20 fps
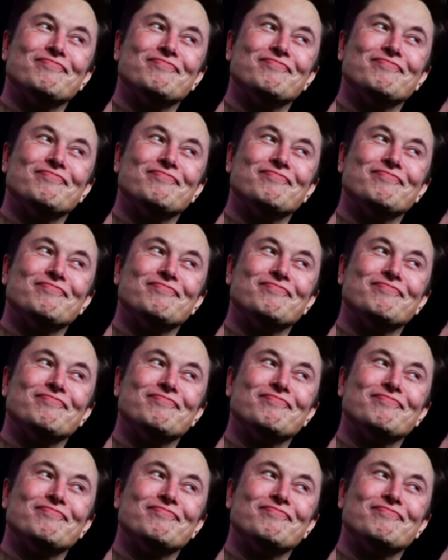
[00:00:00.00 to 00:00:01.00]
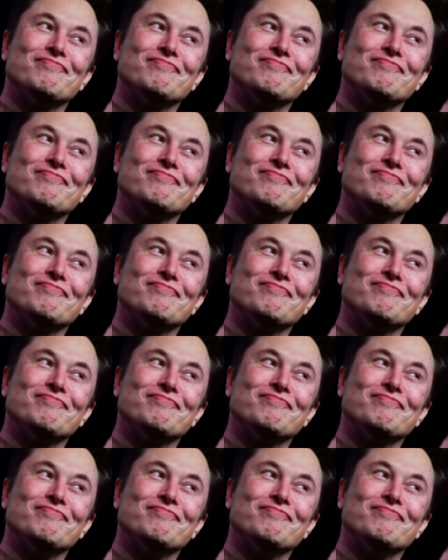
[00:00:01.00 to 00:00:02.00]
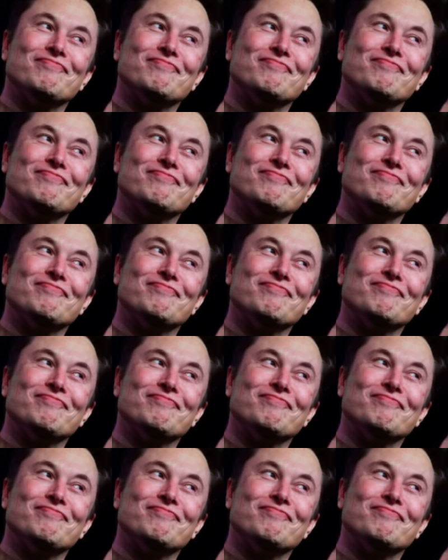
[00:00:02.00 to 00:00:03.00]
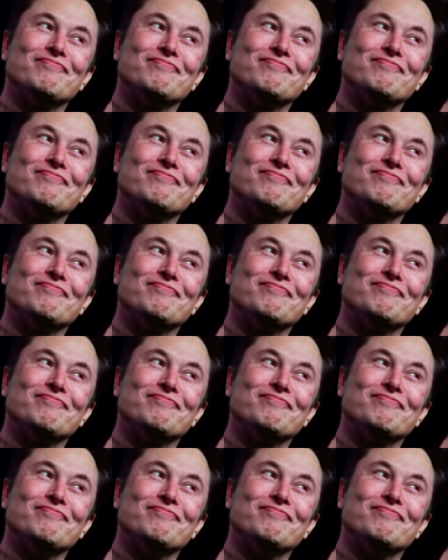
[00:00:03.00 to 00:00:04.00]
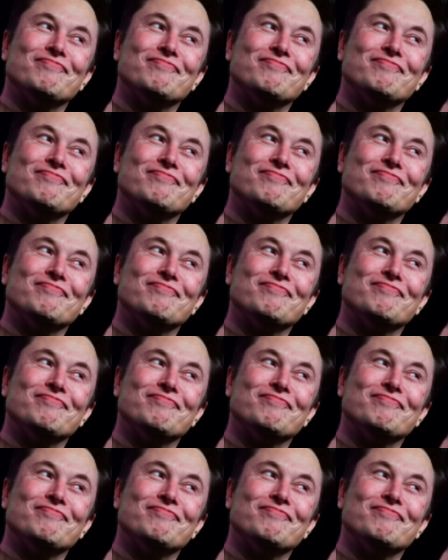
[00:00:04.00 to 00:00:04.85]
[no speech]